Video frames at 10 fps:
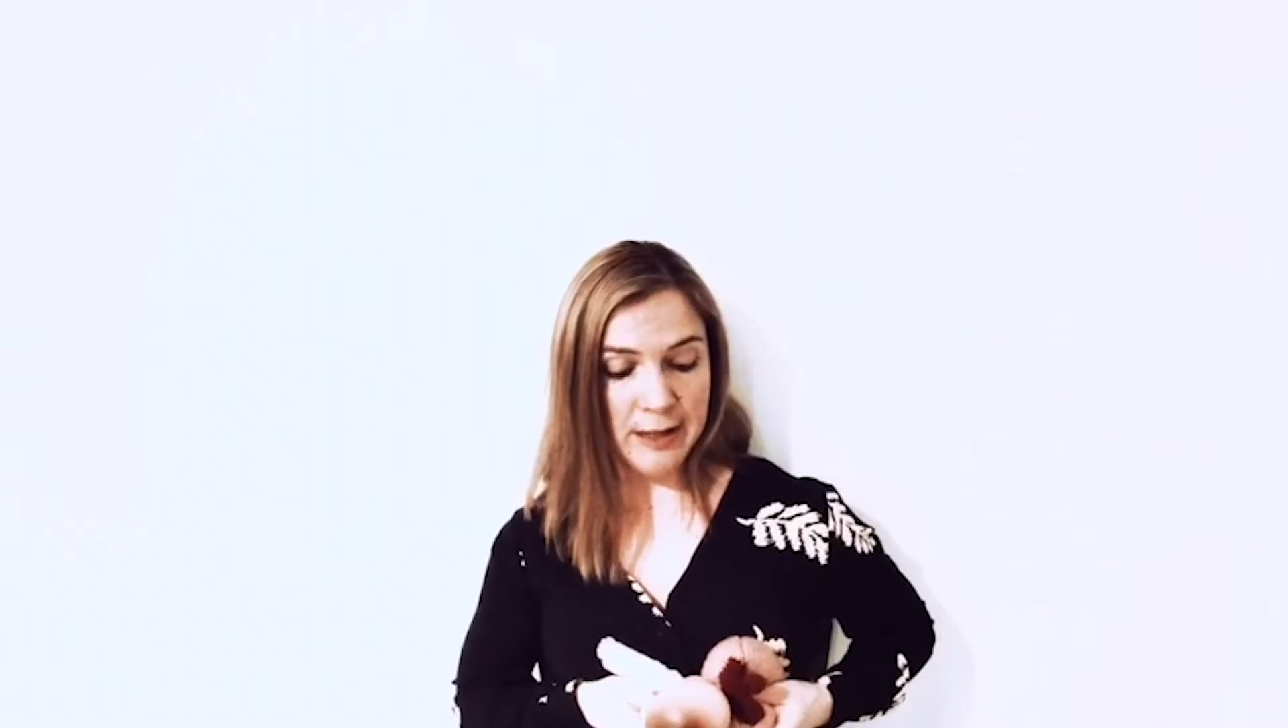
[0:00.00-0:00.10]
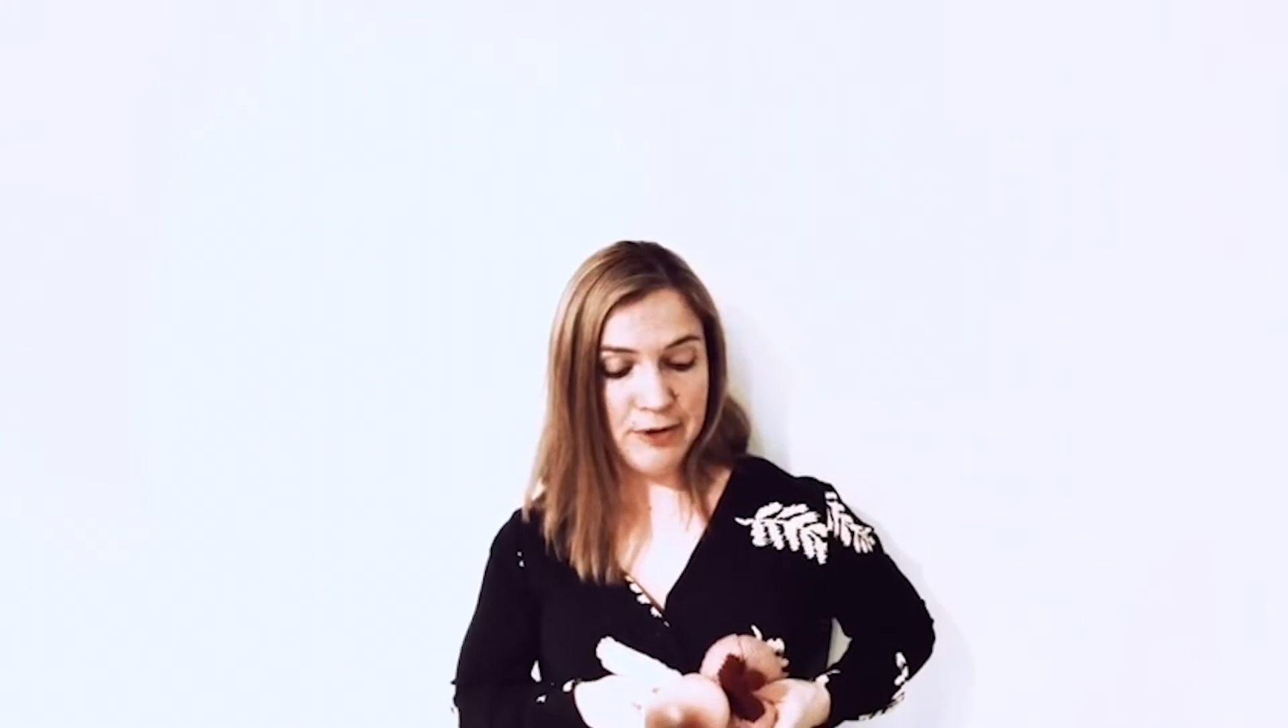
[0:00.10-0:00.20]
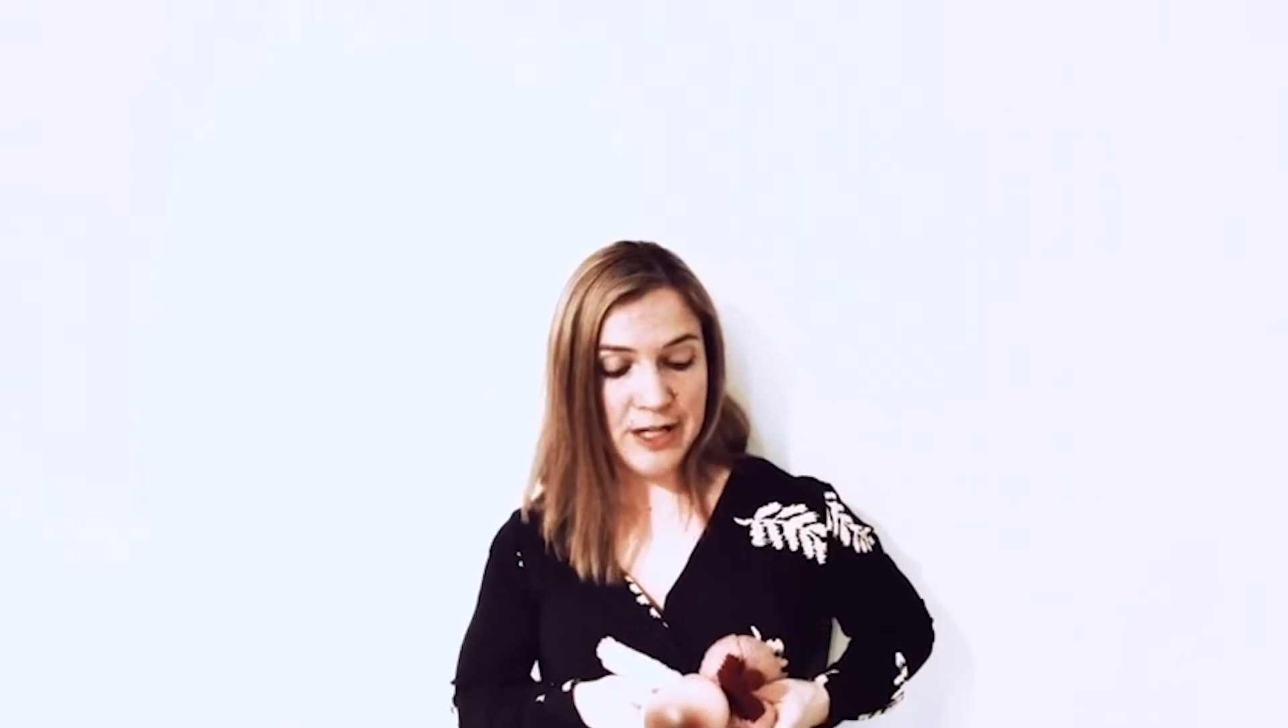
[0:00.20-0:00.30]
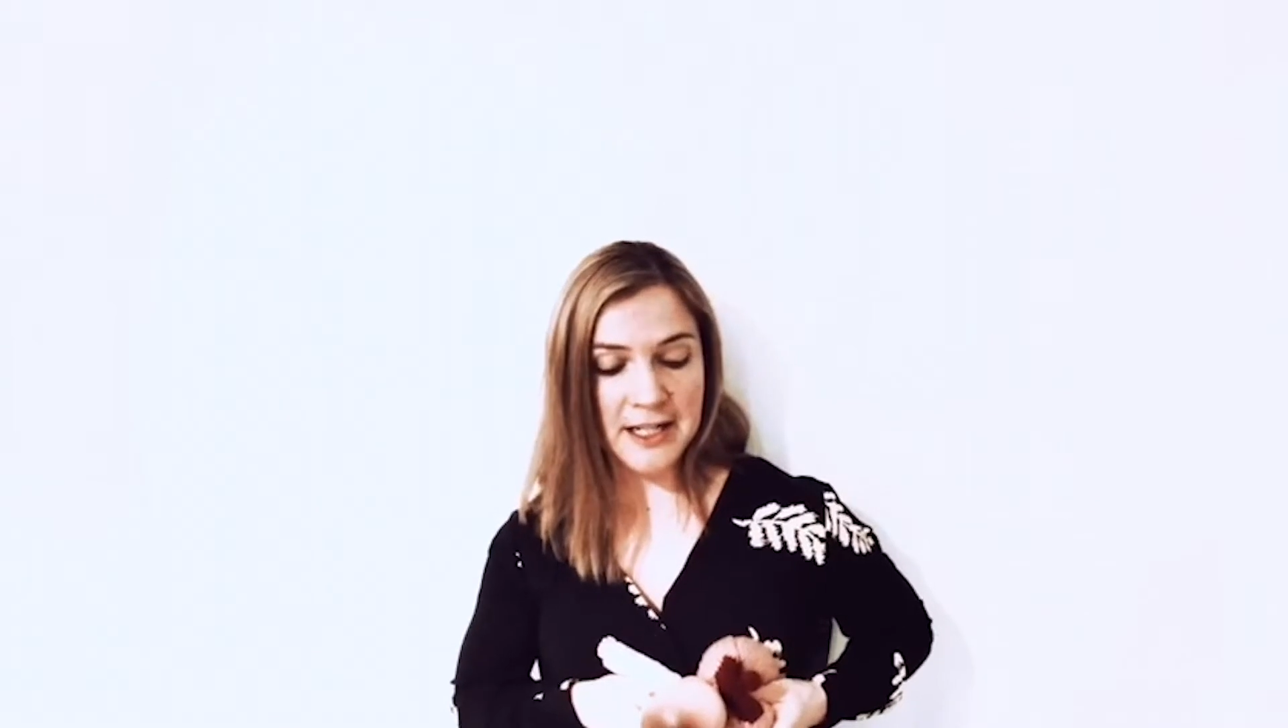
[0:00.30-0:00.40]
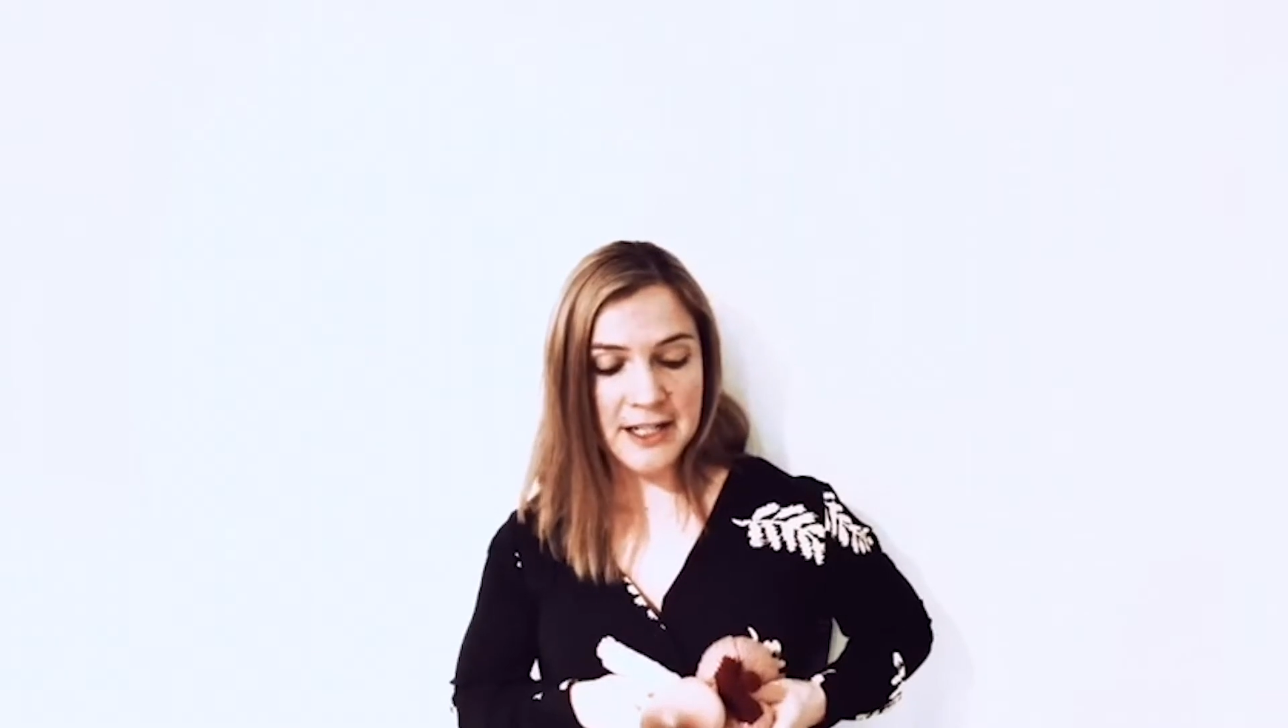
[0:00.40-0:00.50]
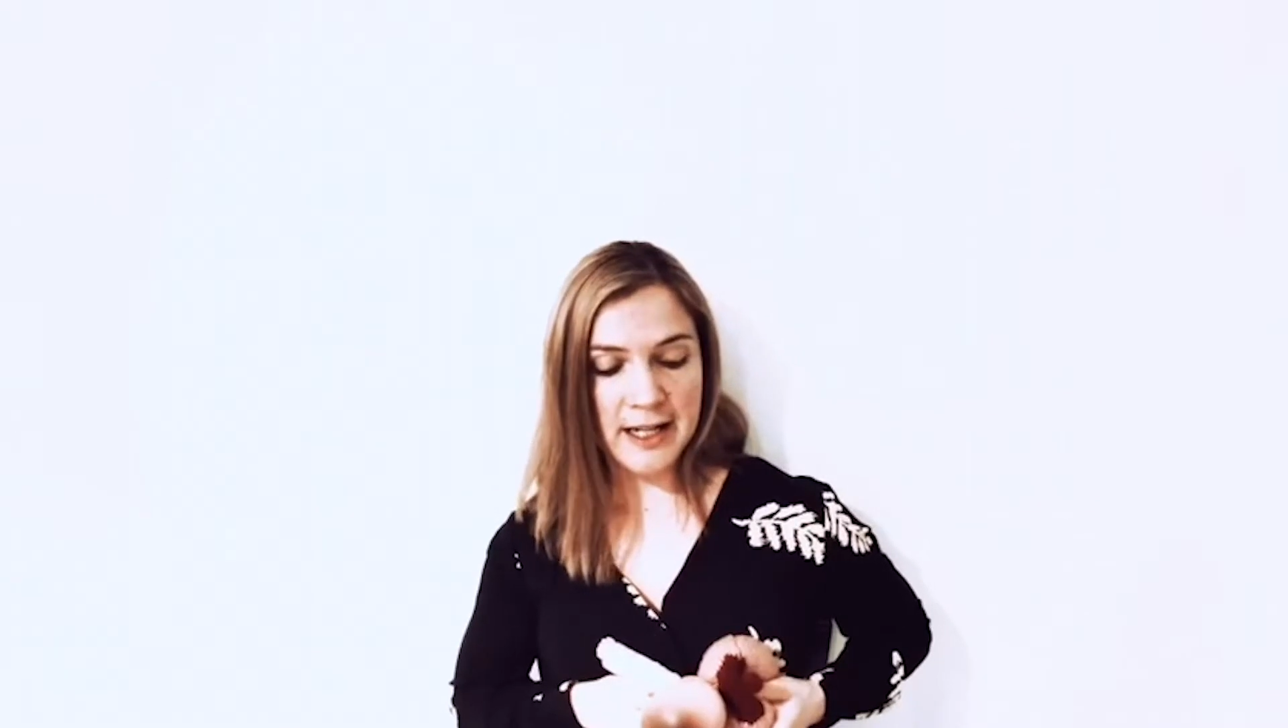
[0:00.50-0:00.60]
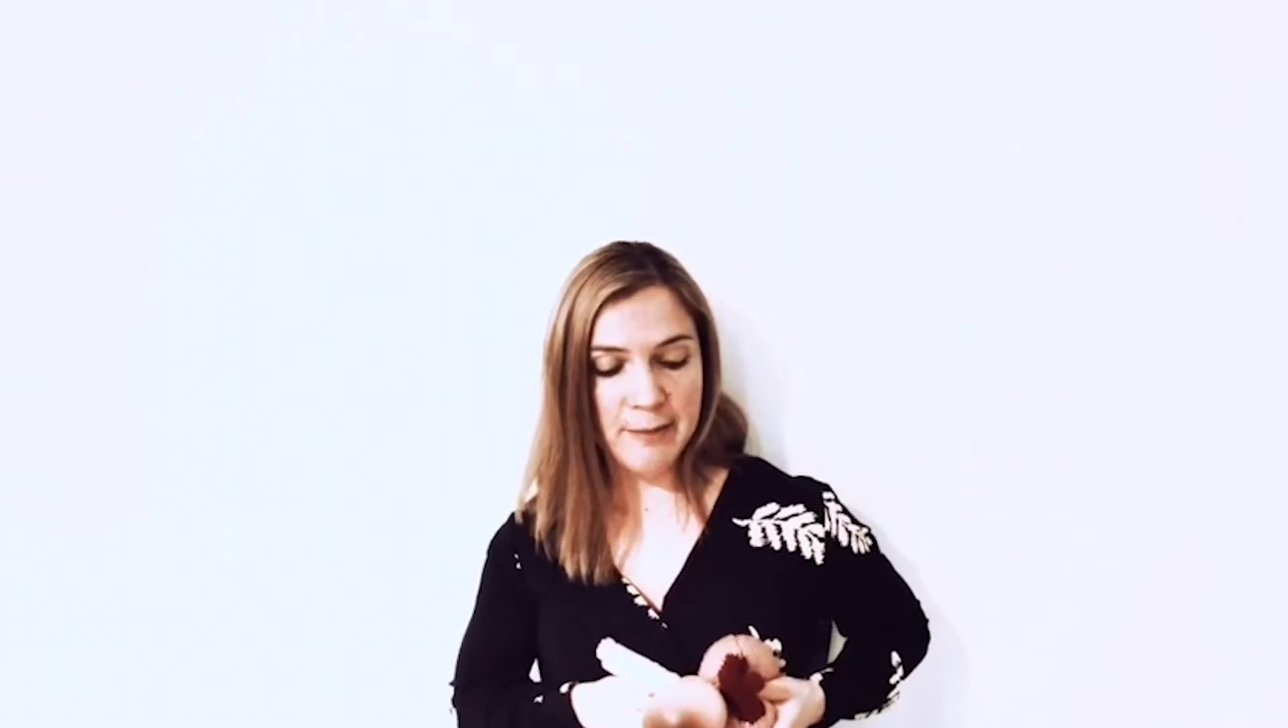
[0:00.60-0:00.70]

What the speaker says: protect a little